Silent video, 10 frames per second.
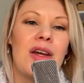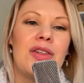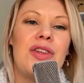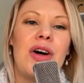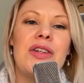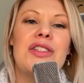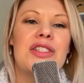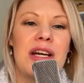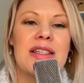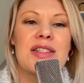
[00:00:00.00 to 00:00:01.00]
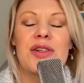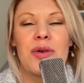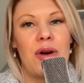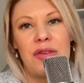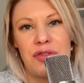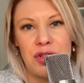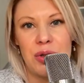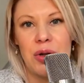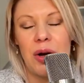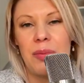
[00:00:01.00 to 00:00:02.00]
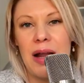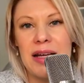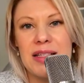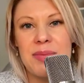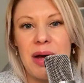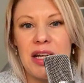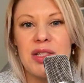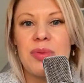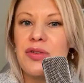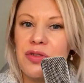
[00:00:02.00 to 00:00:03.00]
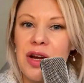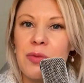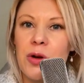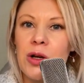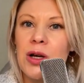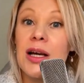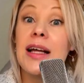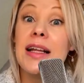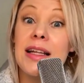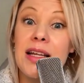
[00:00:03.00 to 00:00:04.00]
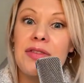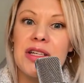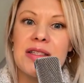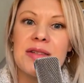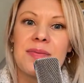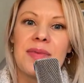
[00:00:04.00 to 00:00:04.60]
Don't just craft your compliance management framework, live it.